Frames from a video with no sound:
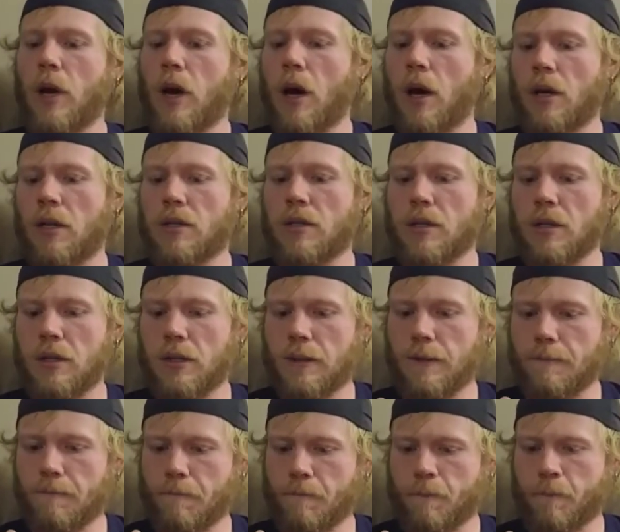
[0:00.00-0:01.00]
honestly,
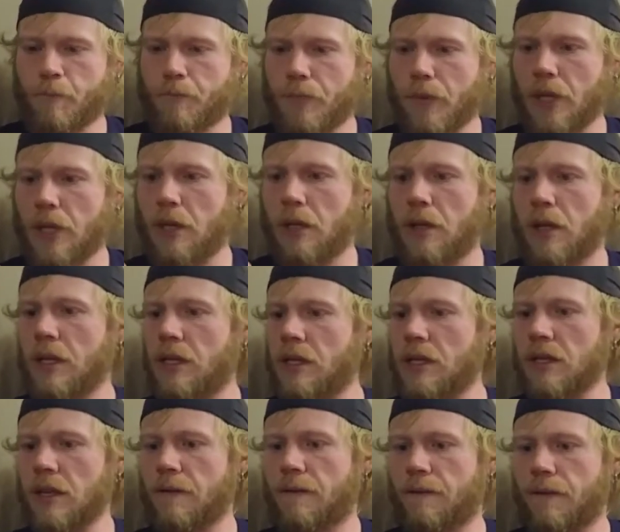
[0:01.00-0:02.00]
this
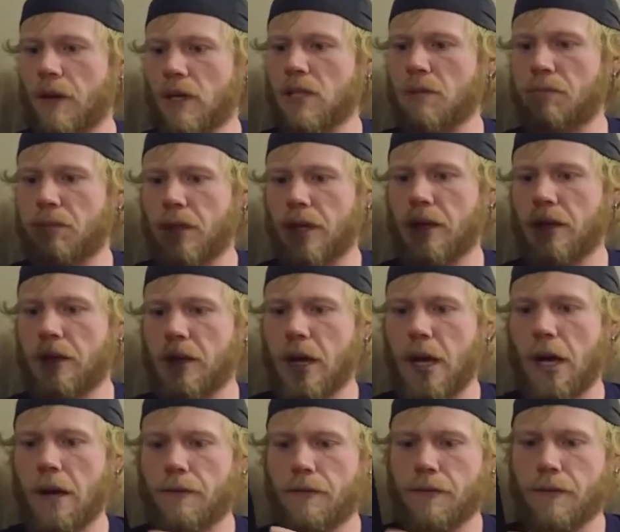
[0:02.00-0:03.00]
is a fixed blade
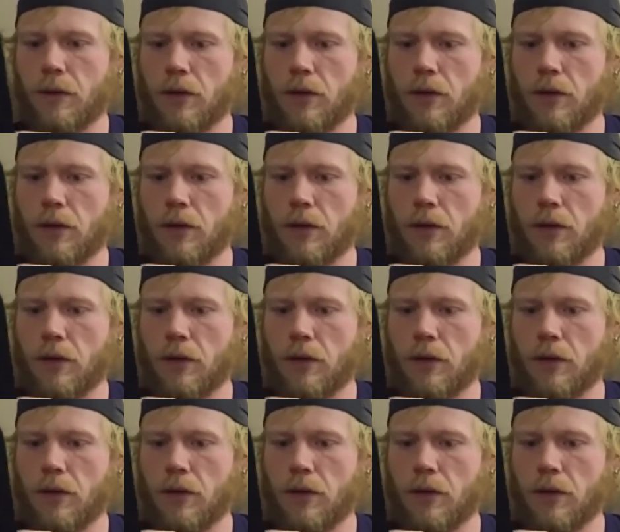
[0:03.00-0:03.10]
knife,